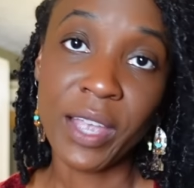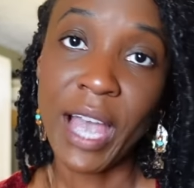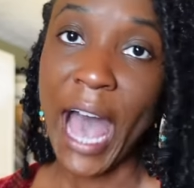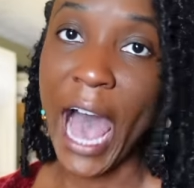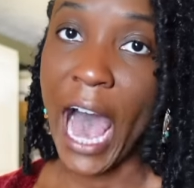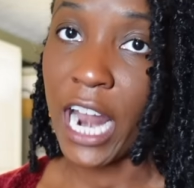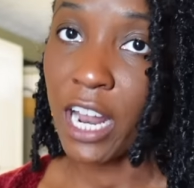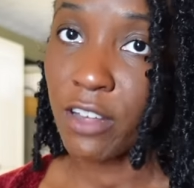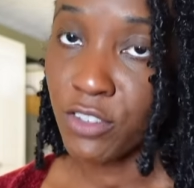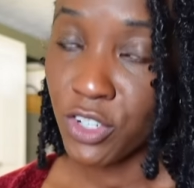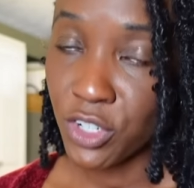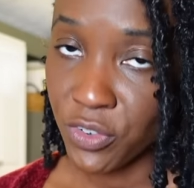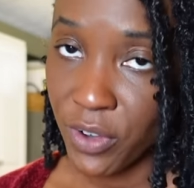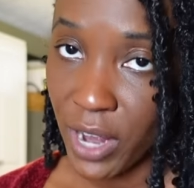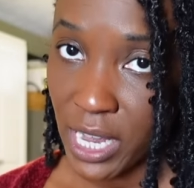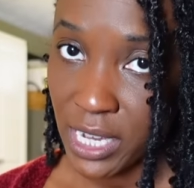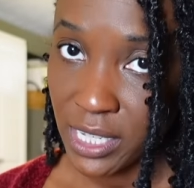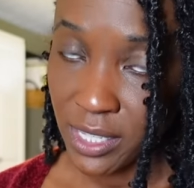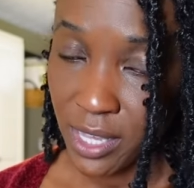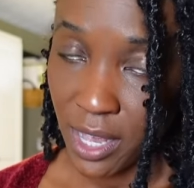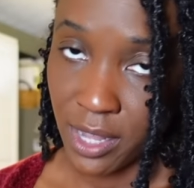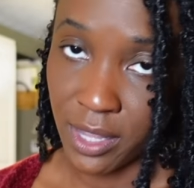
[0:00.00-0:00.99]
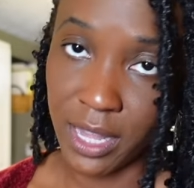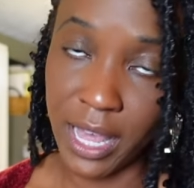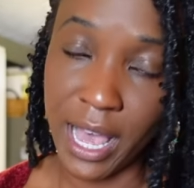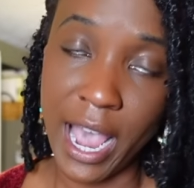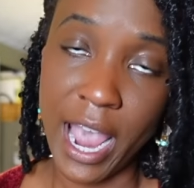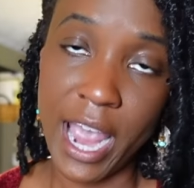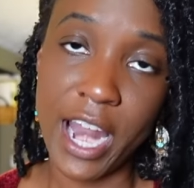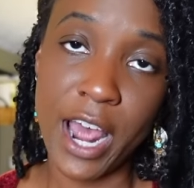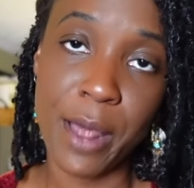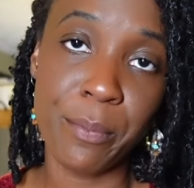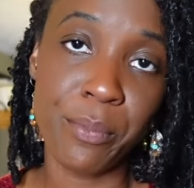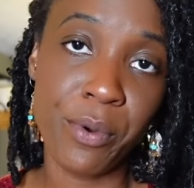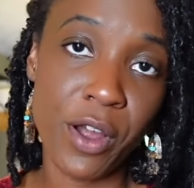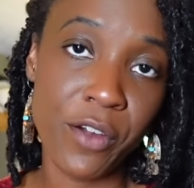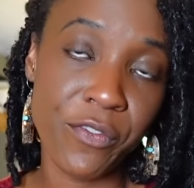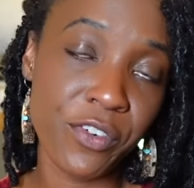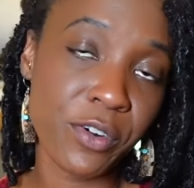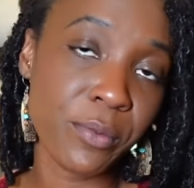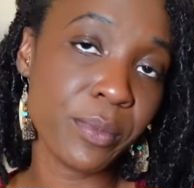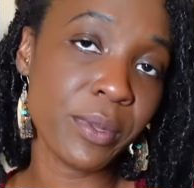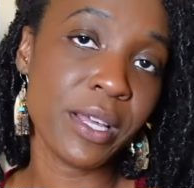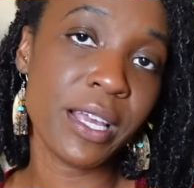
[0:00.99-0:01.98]
out of direct sunlight and
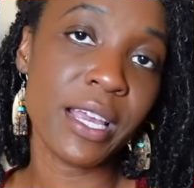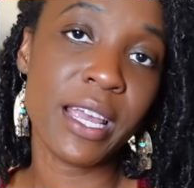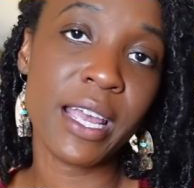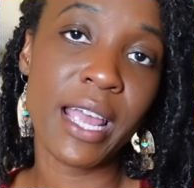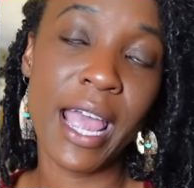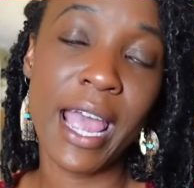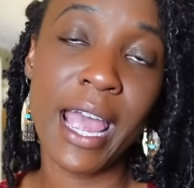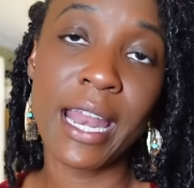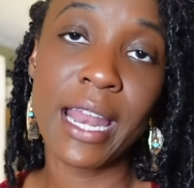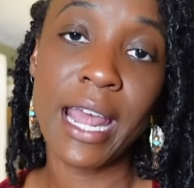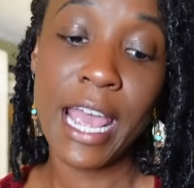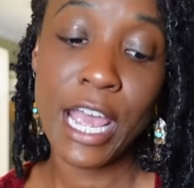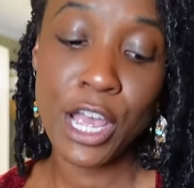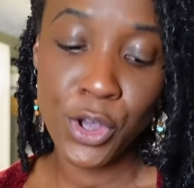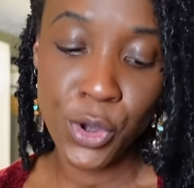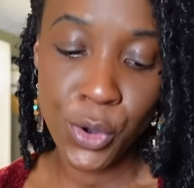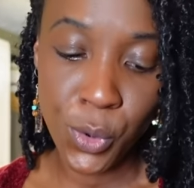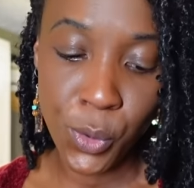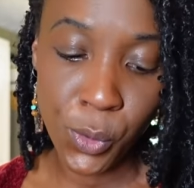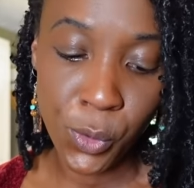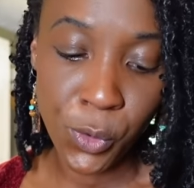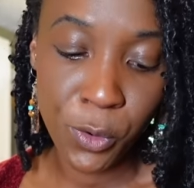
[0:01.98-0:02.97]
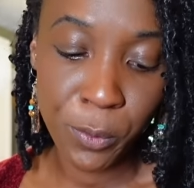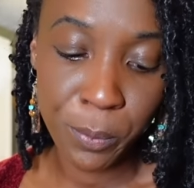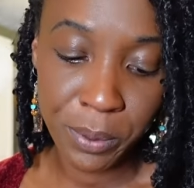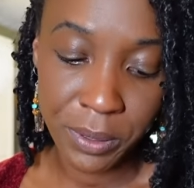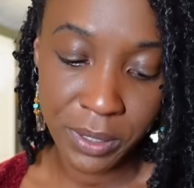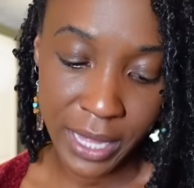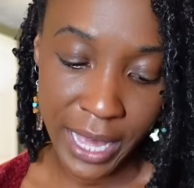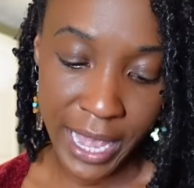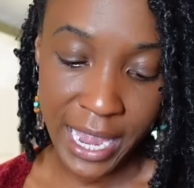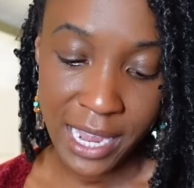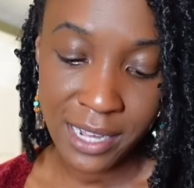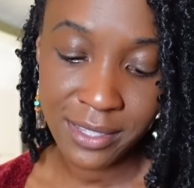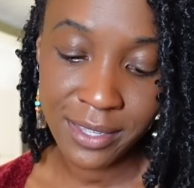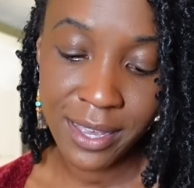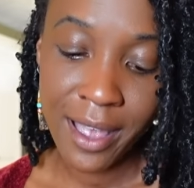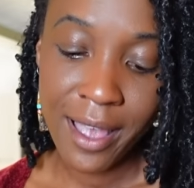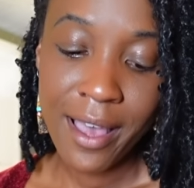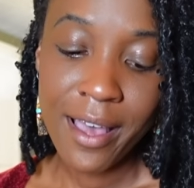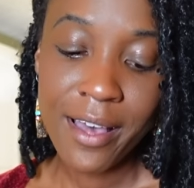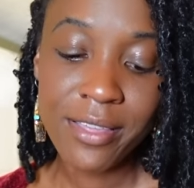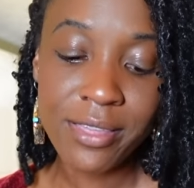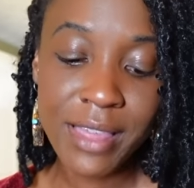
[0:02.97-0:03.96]
preferably in a cool place.
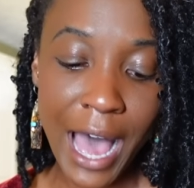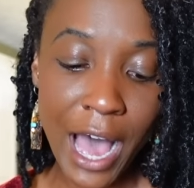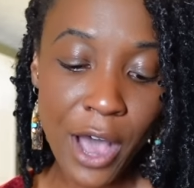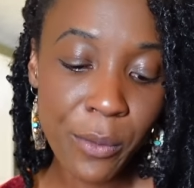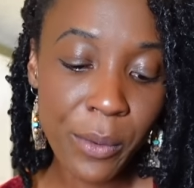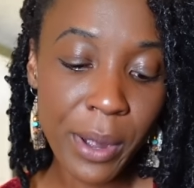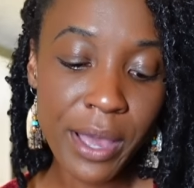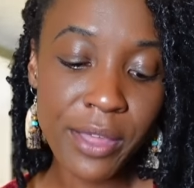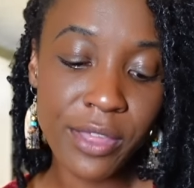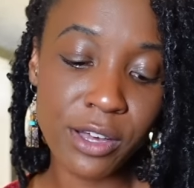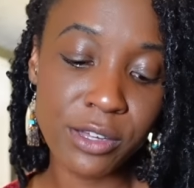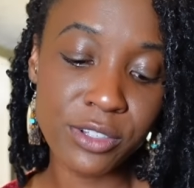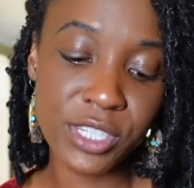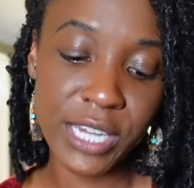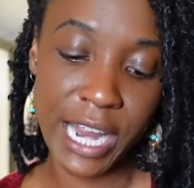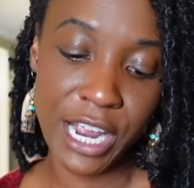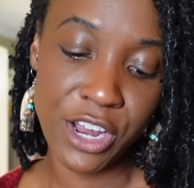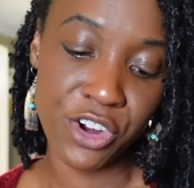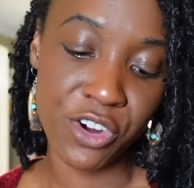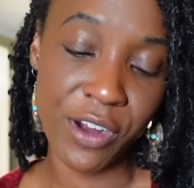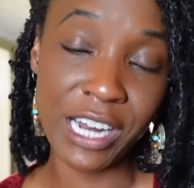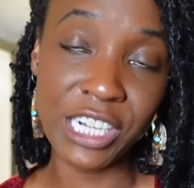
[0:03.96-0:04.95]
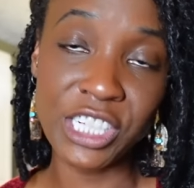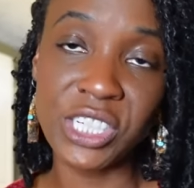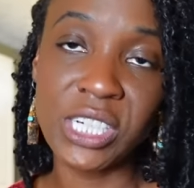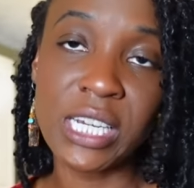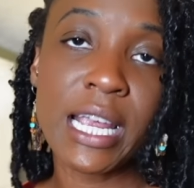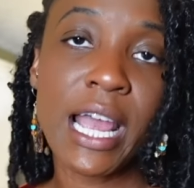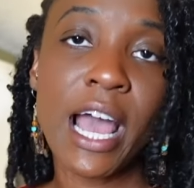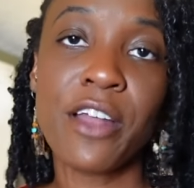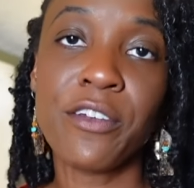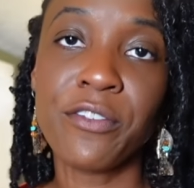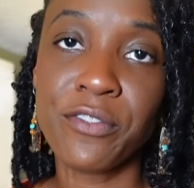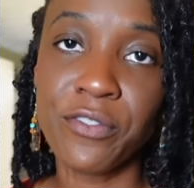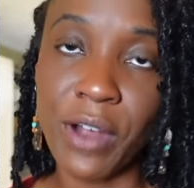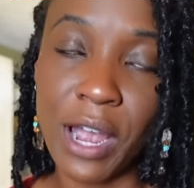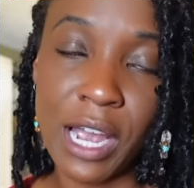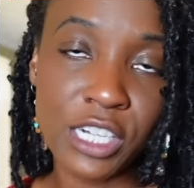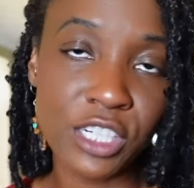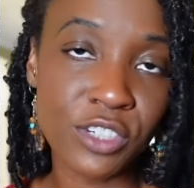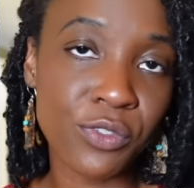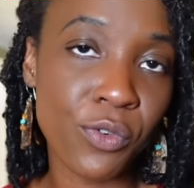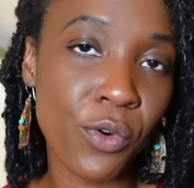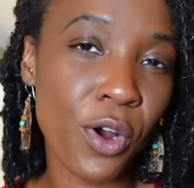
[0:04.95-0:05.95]
That way they'll stay crunchy and
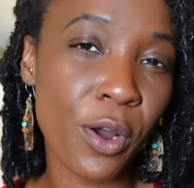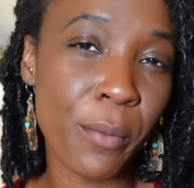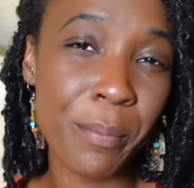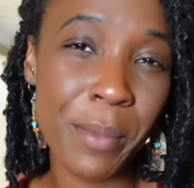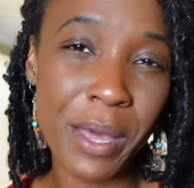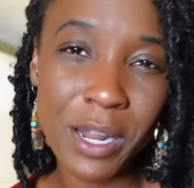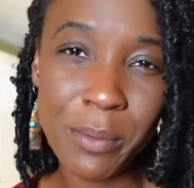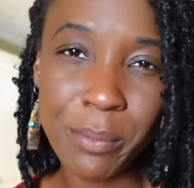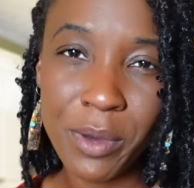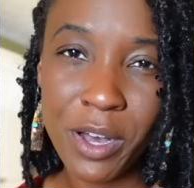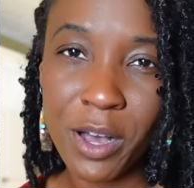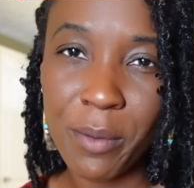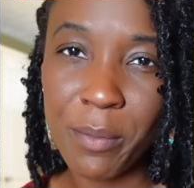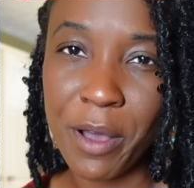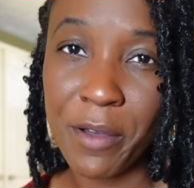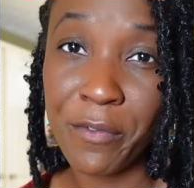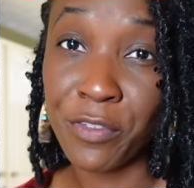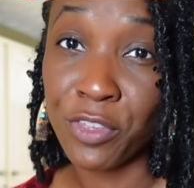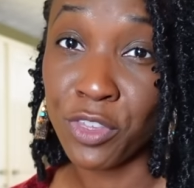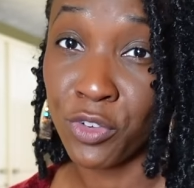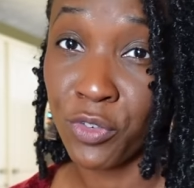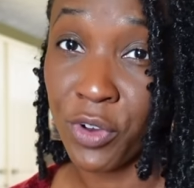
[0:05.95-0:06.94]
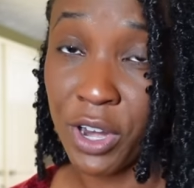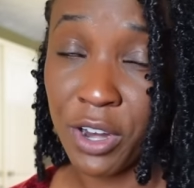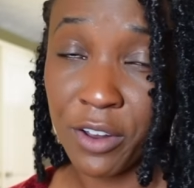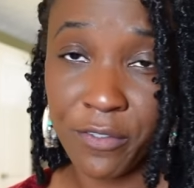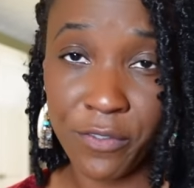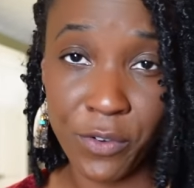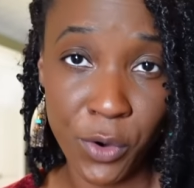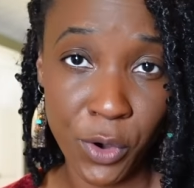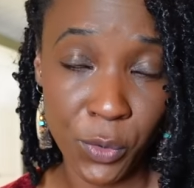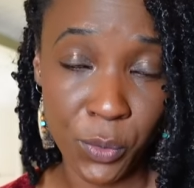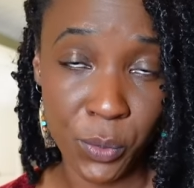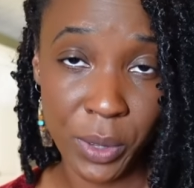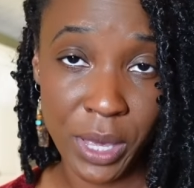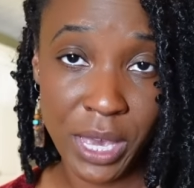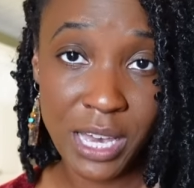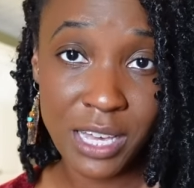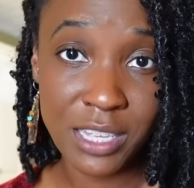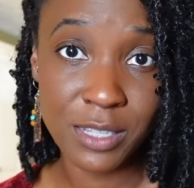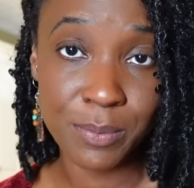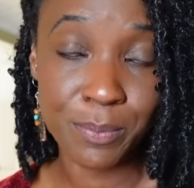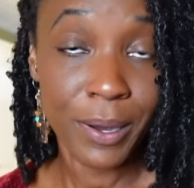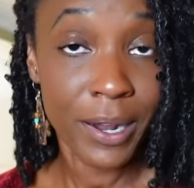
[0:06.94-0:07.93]
fresh for a minimum of three to four
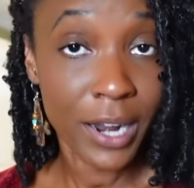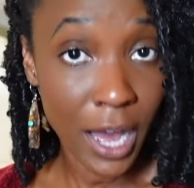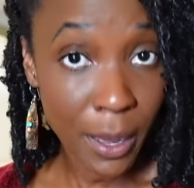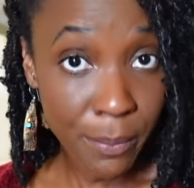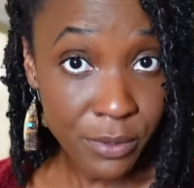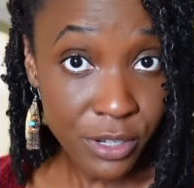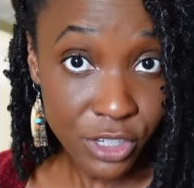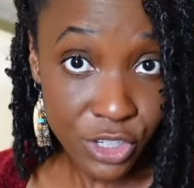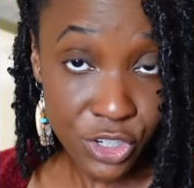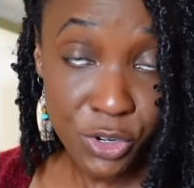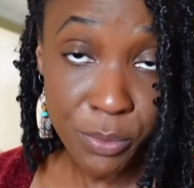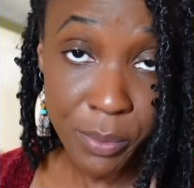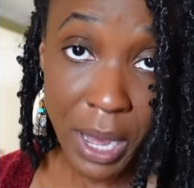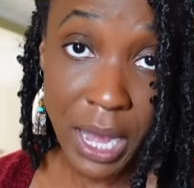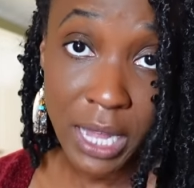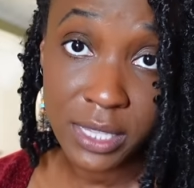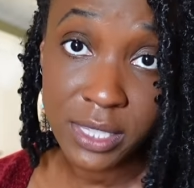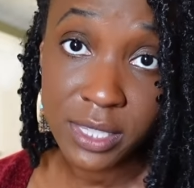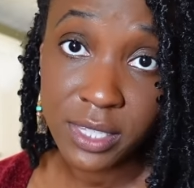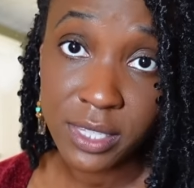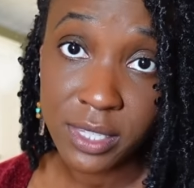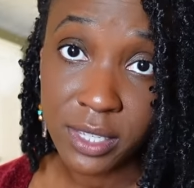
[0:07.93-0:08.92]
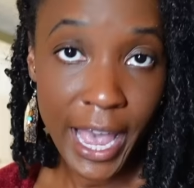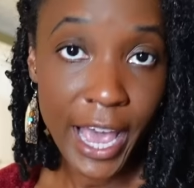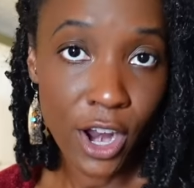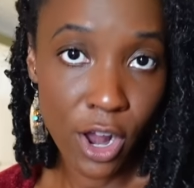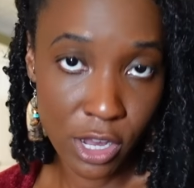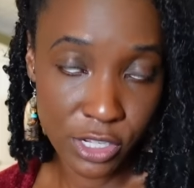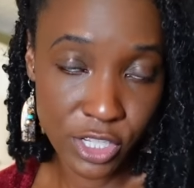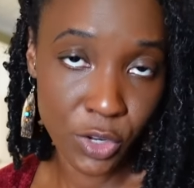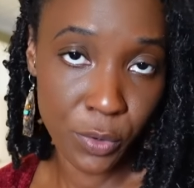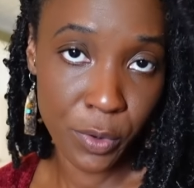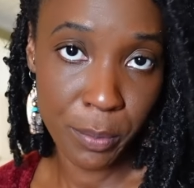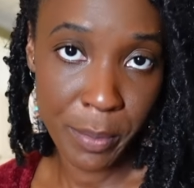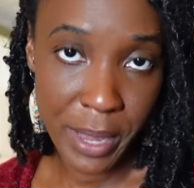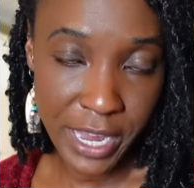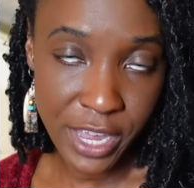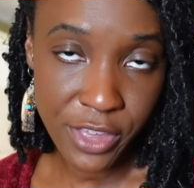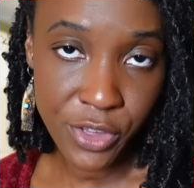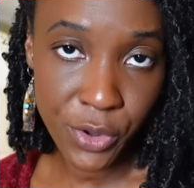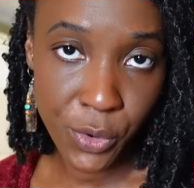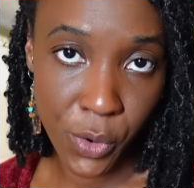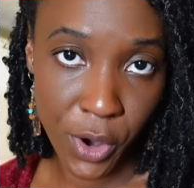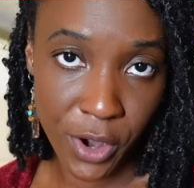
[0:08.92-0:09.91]
weeks, but up to two months. And also when
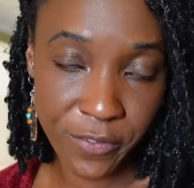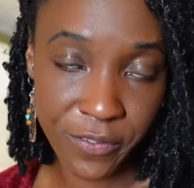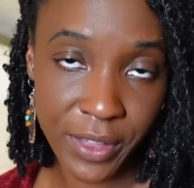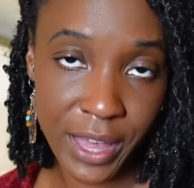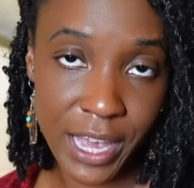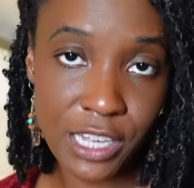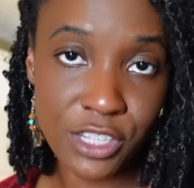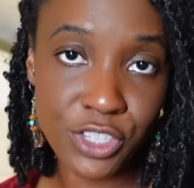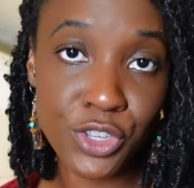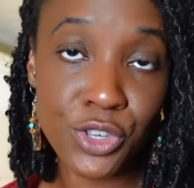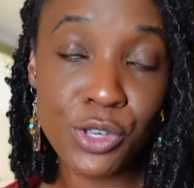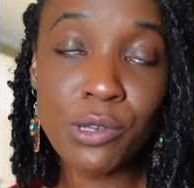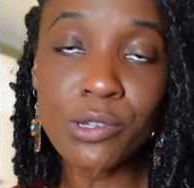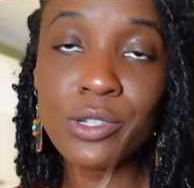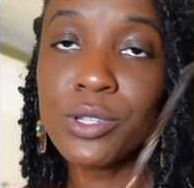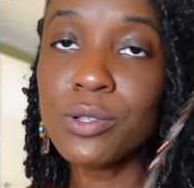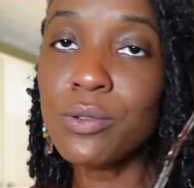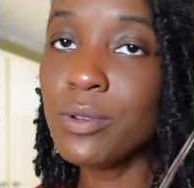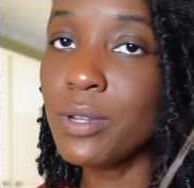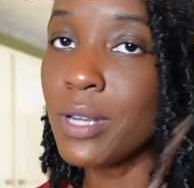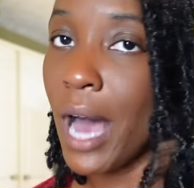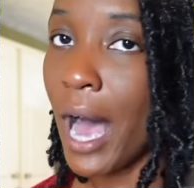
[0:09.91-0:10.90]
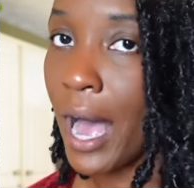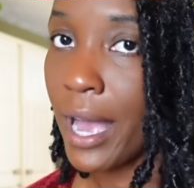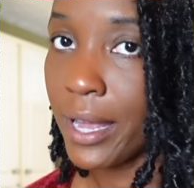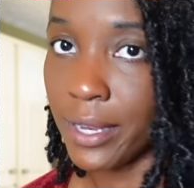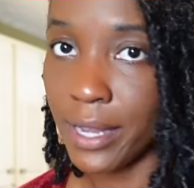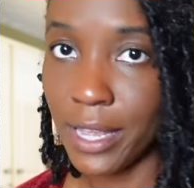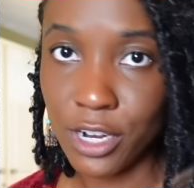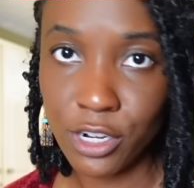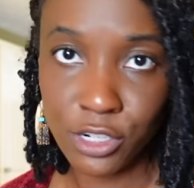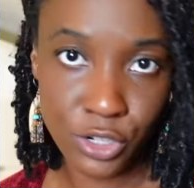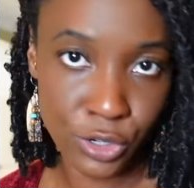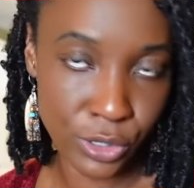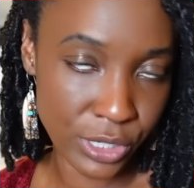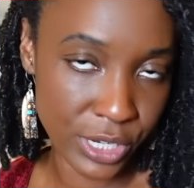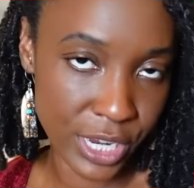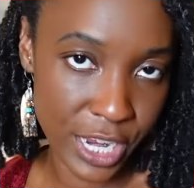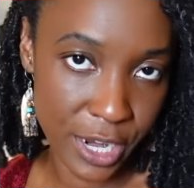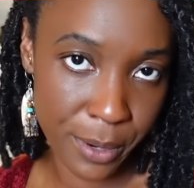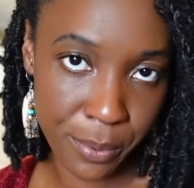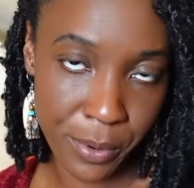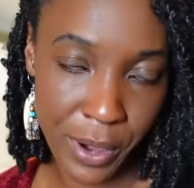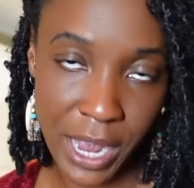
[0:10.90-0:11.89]
making the cornflakes, you do not need a
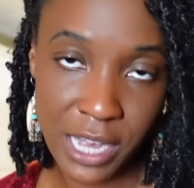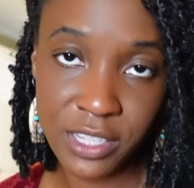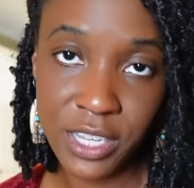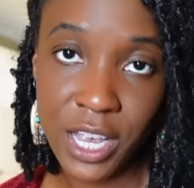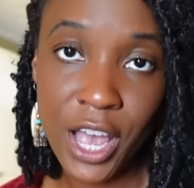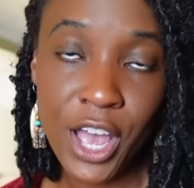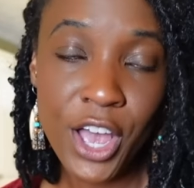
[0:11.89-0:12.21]
tortilla press.